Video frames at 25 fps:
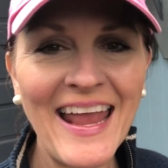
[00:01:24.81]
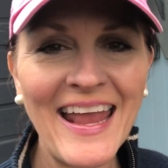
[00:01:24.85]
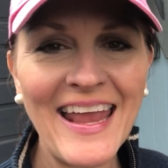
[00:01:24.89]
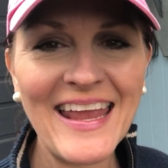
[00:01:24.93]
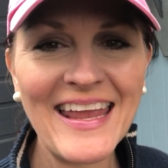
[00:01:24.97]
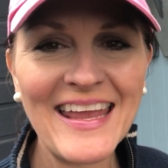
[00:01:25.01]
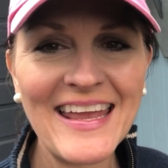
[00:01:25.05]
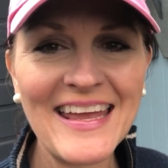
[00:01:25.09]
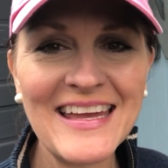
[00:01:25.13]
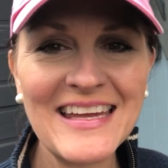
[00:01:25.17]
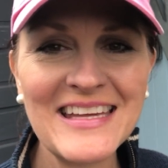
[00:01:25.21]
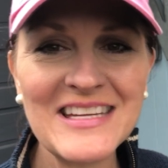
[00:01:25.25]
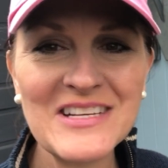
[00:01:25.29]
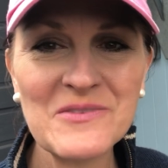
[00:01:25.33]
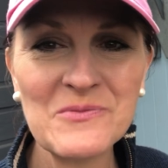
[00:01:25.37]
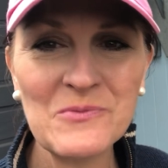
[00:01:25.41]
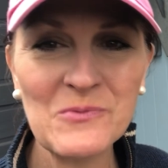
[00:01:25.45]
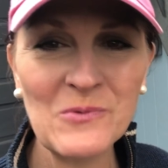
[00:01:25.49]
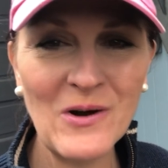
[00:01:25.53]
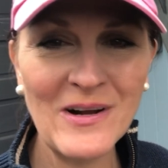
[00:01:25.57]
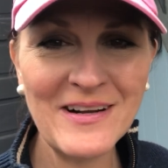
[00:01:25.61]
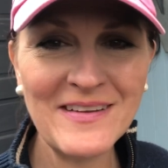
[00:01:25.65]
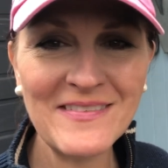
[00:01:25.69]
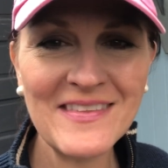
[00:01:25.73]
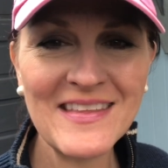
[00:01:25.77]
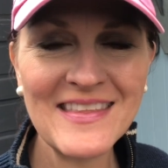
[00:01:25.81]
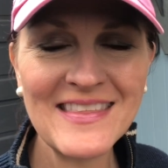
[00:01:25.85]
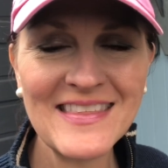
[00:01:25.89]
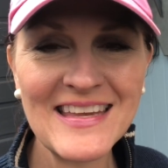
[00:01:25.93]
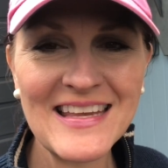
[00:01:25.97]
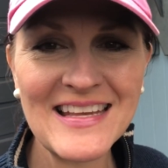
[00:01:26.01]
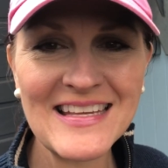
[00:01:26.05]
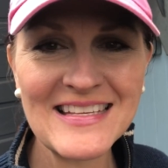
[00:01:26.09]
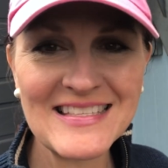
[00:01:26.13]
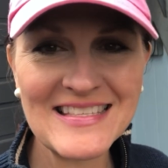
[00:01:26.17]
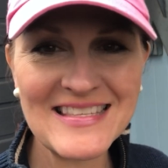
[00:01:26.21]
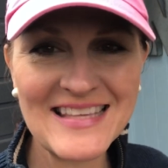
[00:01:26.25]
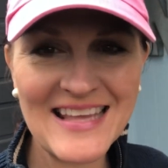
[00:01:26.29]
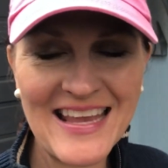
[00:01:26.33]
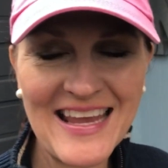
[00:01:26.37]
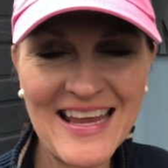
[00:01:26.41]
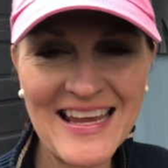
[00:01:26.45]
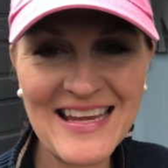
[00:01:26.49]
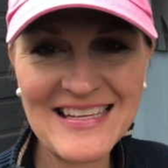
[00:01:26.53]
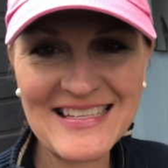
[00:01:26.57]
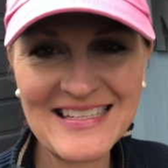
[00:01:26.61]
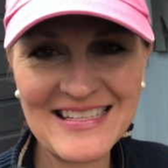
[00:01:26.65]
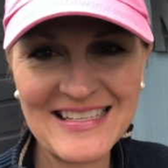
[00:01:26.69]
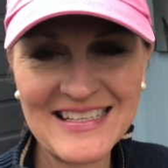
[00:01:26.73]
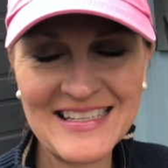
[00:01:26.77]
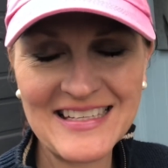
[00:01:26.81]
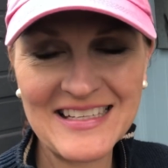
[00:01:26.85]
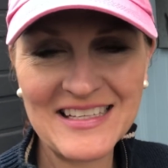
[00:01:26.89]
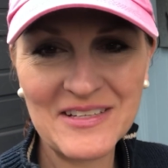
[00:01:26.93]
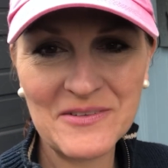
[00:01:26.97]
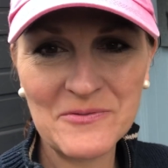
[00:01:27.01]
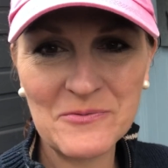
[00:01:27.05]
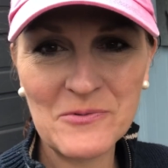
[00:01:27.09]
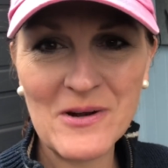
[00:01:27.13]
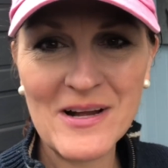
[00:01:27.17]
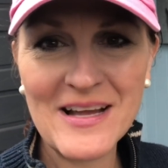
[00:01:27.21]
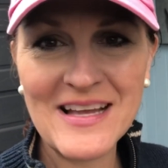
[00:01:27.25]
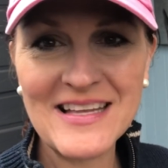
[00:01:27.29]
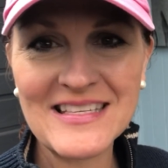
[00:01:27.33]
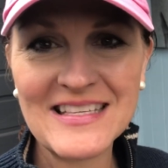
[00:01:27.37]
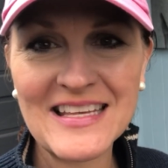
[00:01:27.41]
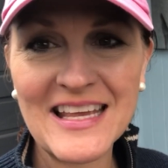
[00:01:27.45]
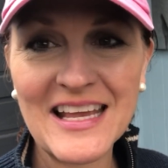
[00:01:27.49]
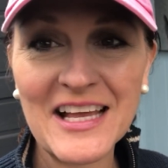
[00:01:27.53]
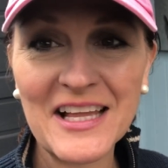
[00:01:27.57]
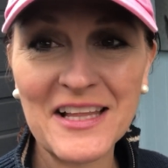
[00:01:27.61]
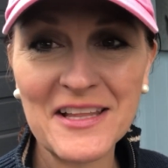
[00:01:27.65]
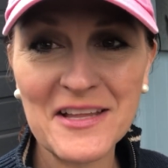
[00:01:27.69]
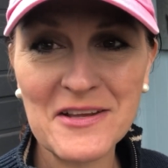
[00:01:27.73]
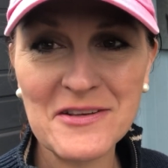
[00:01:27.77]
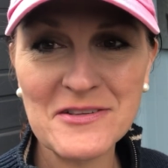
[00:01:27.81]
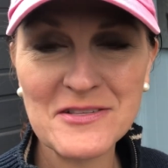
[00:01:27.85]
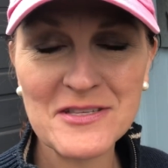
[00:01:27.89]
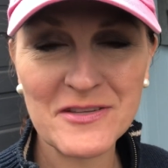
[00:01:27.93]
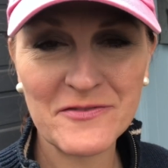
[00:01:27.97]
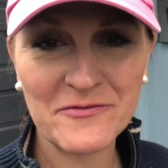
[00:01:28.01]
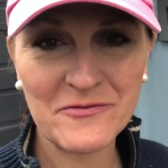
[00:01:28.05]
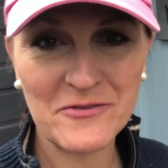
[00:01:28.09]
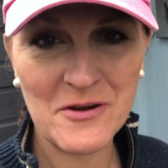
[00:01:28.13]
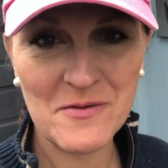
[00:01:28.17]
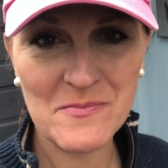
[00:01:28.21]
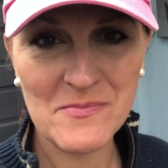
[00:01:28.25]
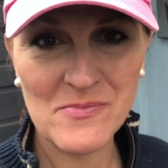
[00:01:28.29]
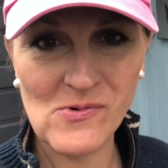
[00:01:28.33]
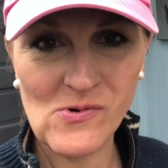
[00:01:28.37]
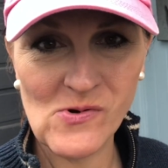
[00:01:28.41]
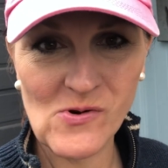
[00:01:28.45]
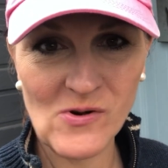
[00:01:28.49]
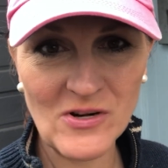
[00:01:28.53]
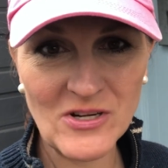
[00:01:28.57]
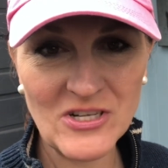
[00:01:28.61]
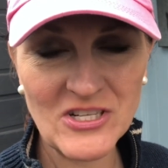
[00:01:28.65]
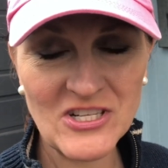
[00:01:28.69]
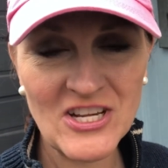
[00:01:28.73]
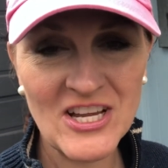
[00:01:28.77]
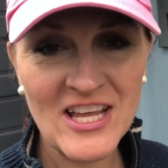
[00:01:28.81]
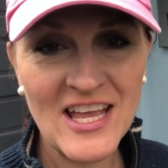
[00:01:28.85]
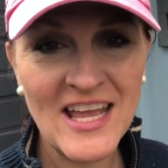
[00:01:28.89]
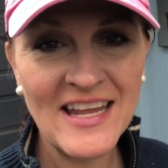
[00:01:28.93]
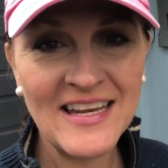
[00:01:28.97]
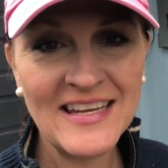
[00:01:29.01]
and one of the things that he did was enclose the front porch.